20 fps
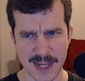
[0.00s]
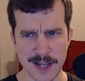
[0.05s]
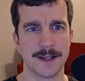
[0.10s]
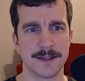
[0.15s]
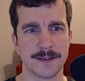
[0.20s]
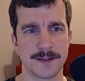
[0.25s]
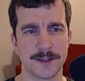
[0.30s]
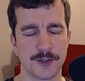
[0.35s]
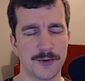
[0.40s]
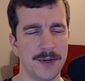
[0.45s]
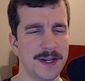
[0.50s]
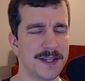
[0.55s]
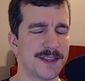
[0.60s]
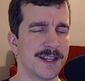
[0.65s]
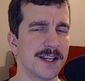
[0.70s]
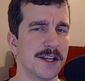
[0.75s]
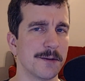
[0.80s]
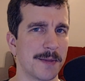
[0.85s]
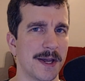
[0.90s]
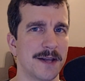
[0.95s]
And the great
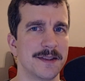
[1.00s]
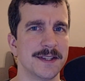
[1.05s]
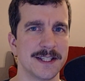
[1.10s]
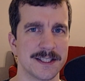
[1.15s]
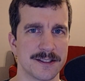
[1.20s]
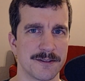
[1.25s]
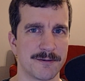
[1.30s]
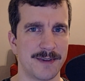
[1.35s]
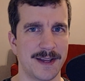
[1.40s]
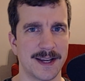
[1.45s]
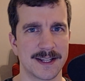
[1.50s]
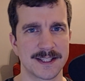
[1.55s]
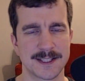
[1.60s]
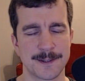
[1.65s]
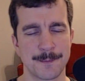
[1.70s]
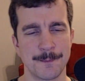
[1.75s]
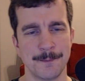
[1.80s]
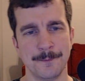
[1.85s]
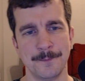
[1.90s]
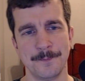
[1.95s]
thing about these effects